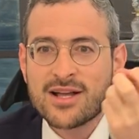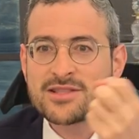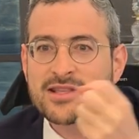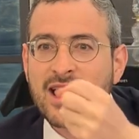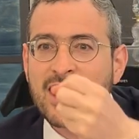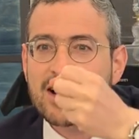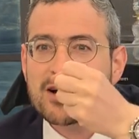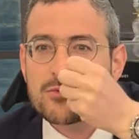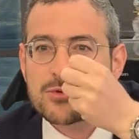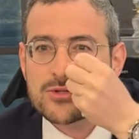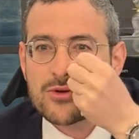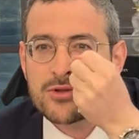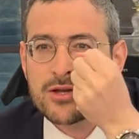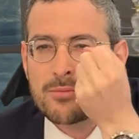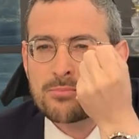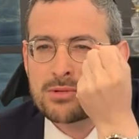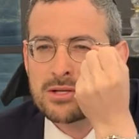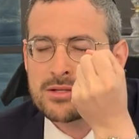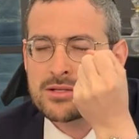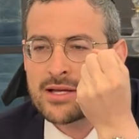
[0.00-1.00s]
The Hechel is only
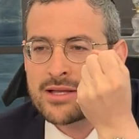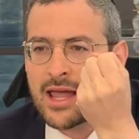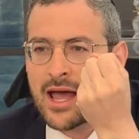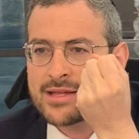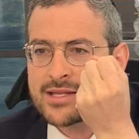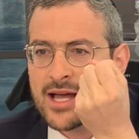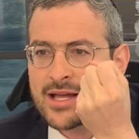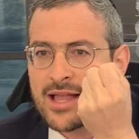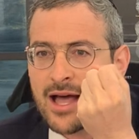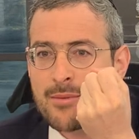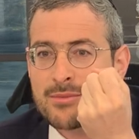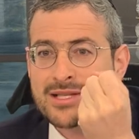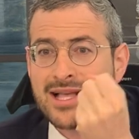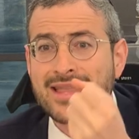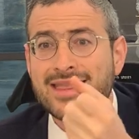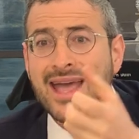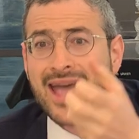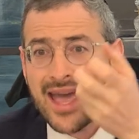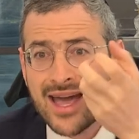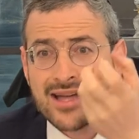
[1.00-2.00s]
up until 10, uh, 10
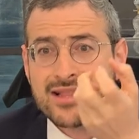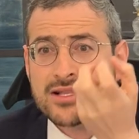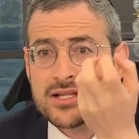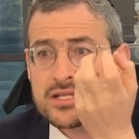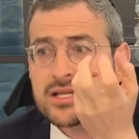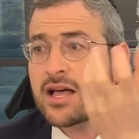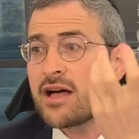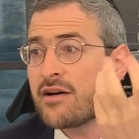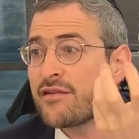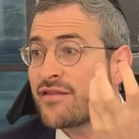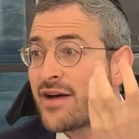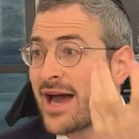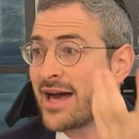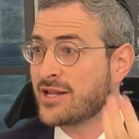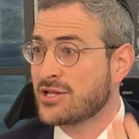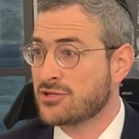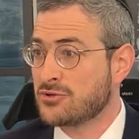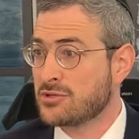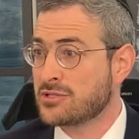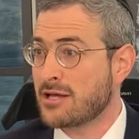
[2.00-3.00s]
and the Hechel itself had
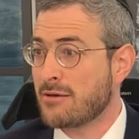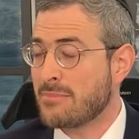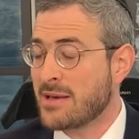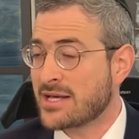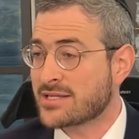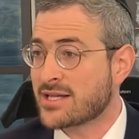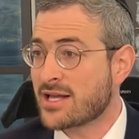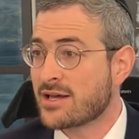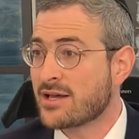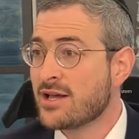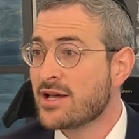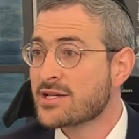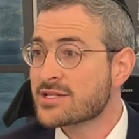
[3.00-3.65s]
a Tzarech Pesach.